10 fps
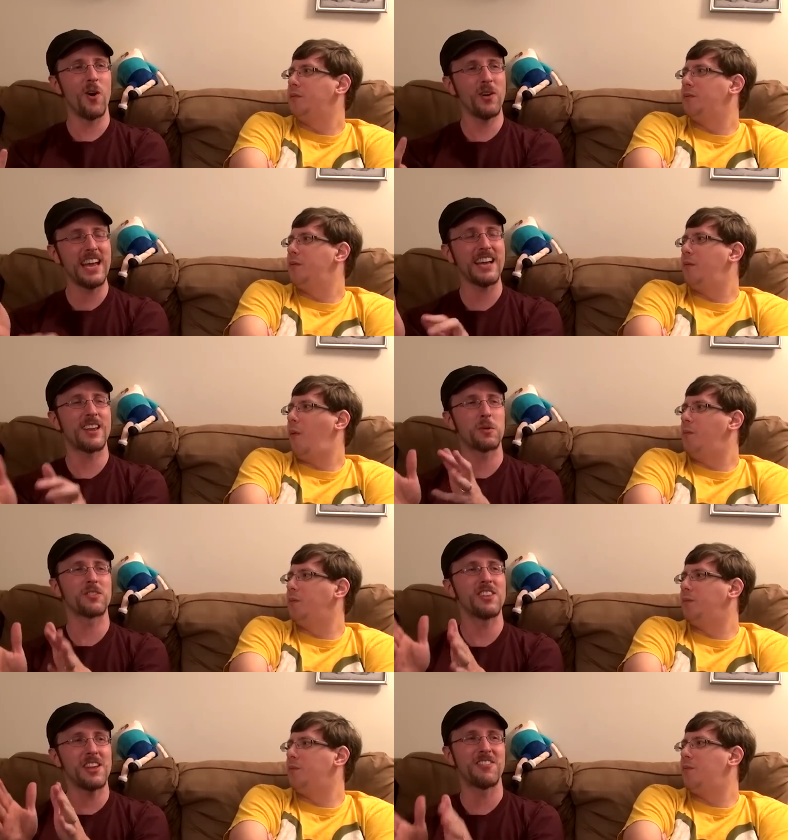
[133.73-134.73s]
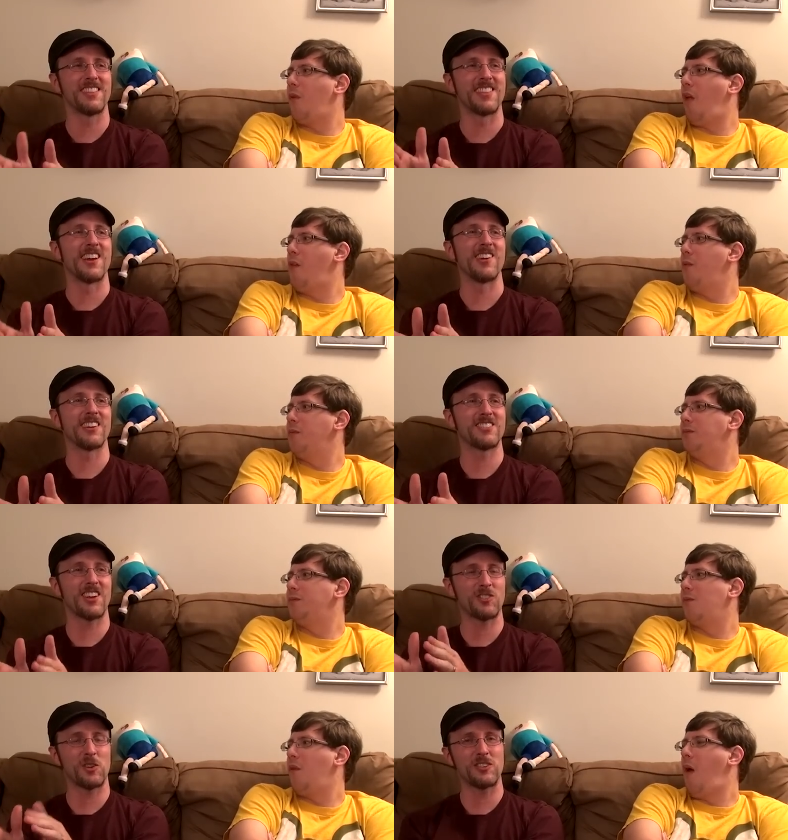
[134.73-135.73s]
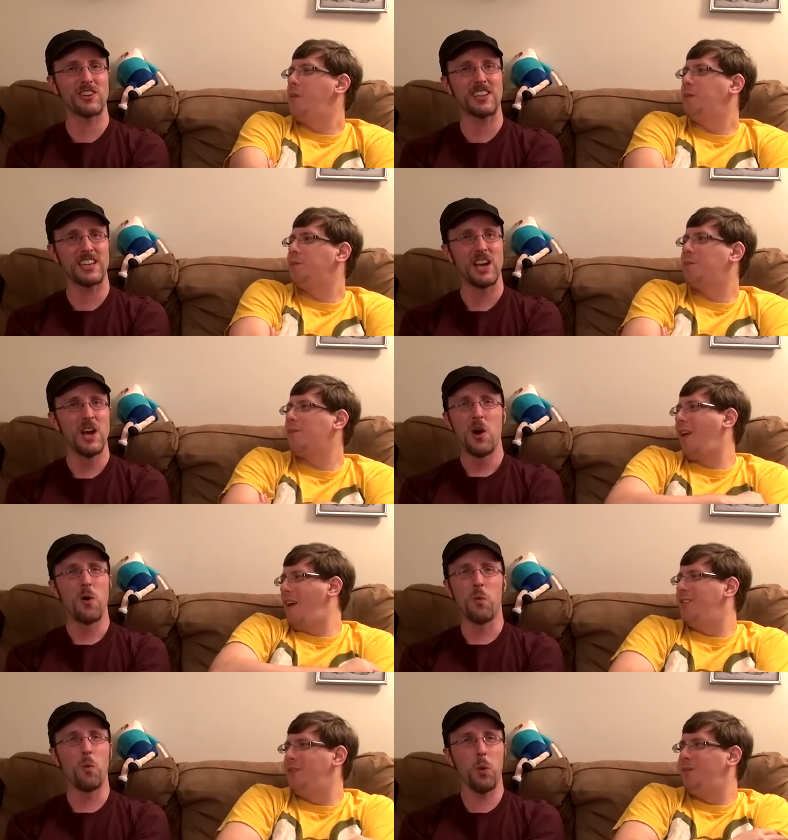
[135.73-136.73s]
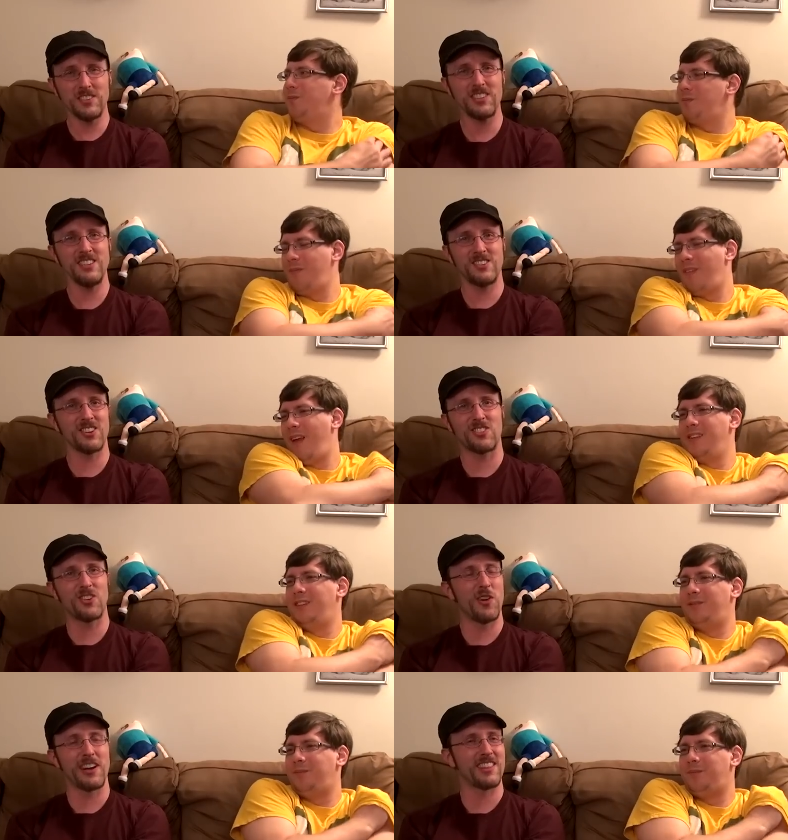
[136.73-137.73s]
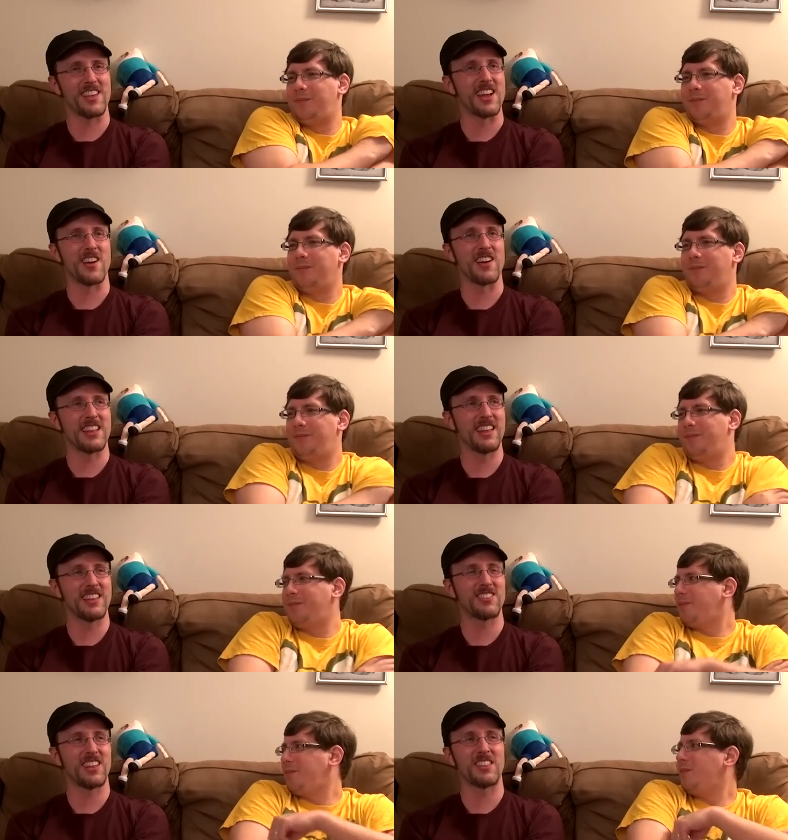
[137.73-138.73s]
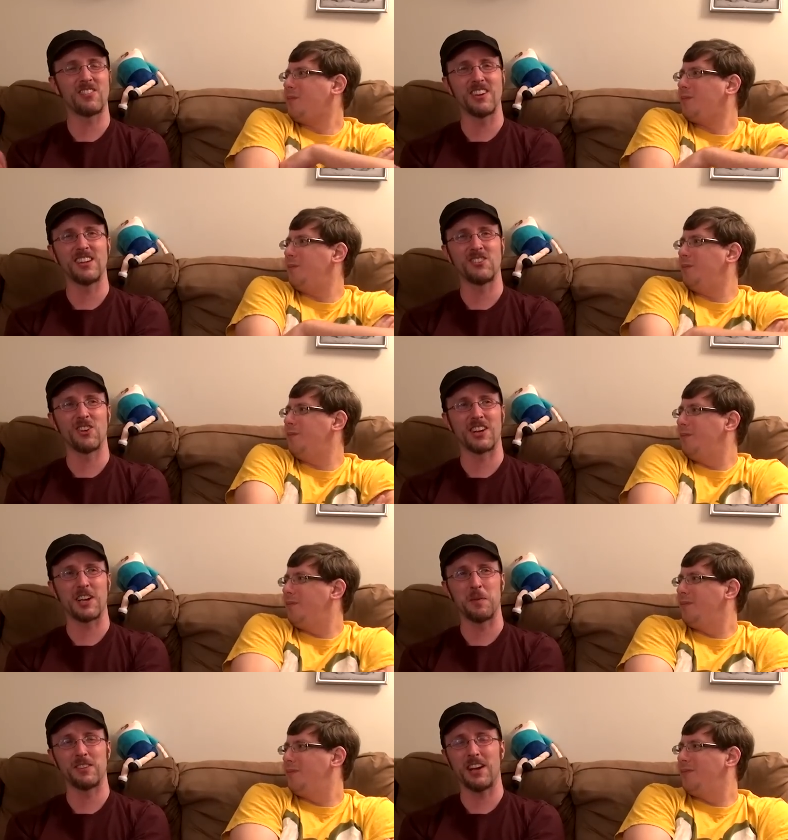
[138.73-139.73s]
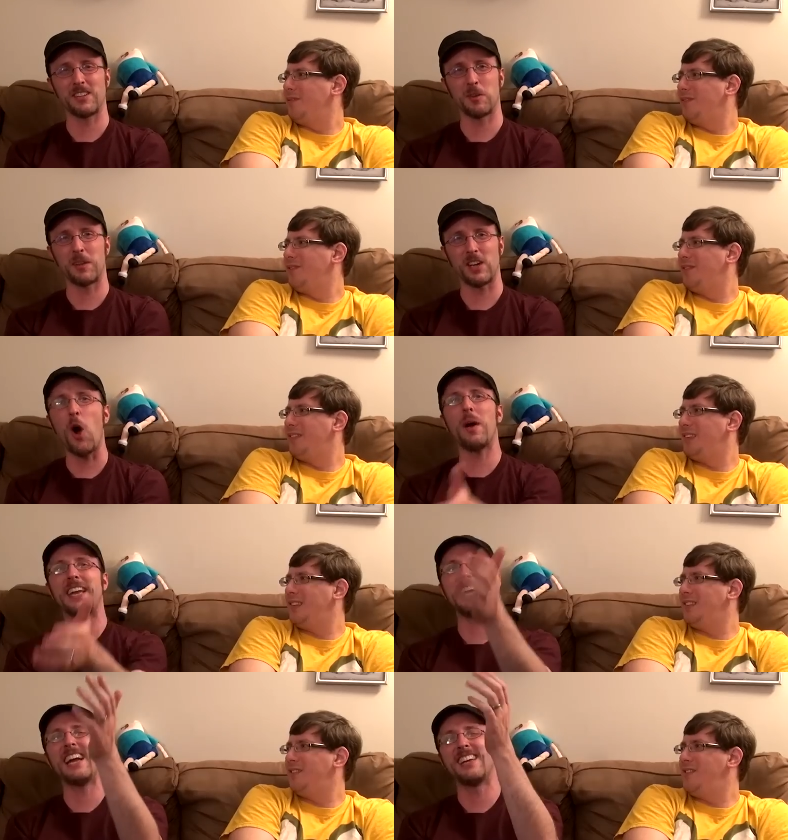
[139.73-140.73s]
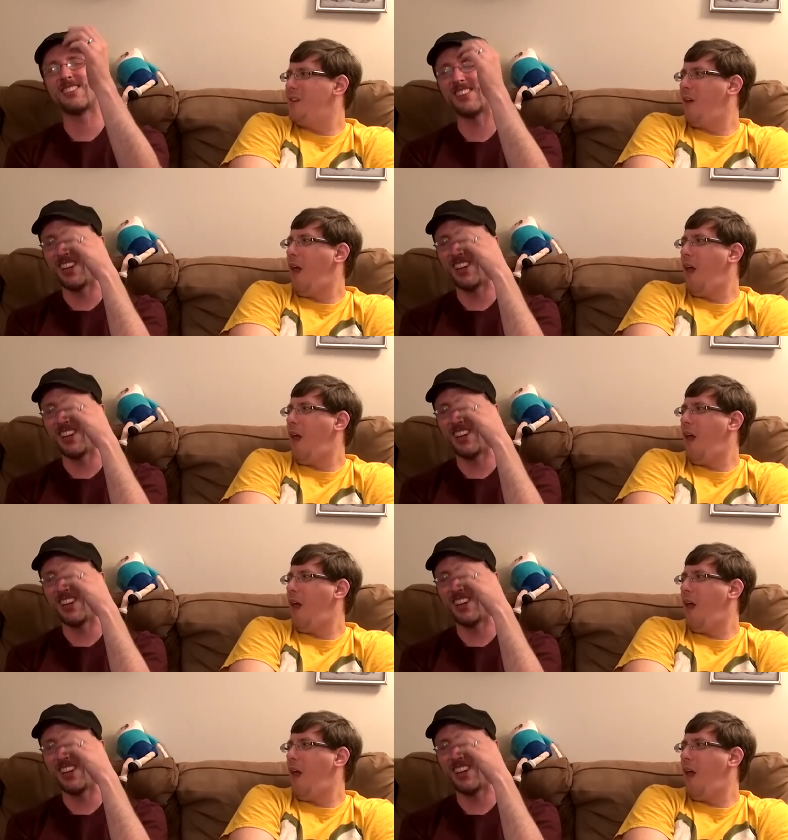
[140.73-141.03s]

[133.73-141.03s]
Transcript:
Speaker 1: Oh yeah, he was living there because I was always there like what's he just doing there? And then it's like they've done that joke a couple times. I'm like, oh wait, yeah, he's